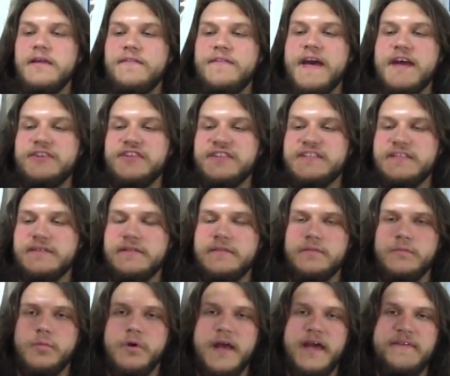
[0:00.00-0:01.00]
That just,
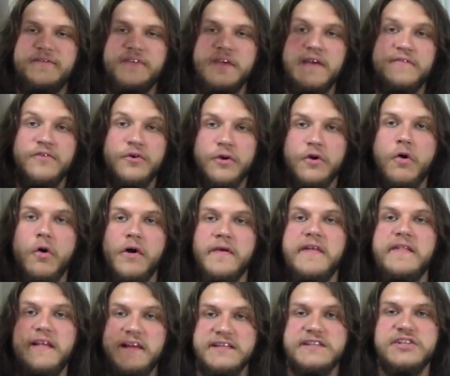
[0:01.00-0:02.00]
if you're a goalie
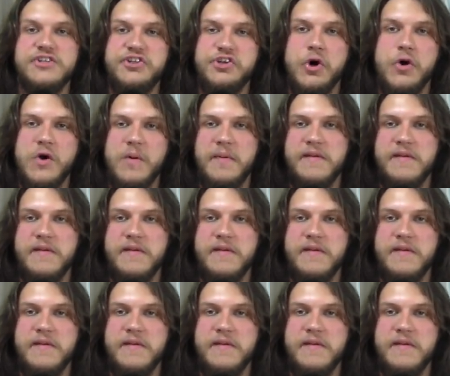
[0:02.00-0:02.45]
that likes to choke